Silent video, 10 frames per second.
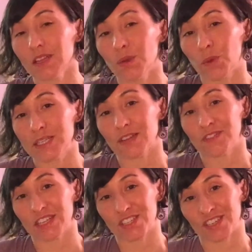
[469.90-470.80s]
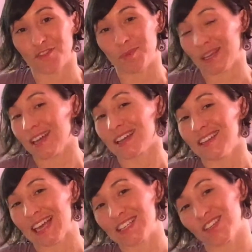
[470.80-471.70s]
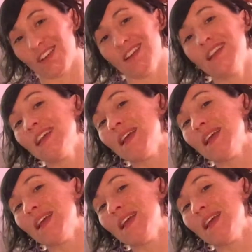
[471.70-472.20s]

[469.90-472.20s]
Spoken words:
one definition of being a collector,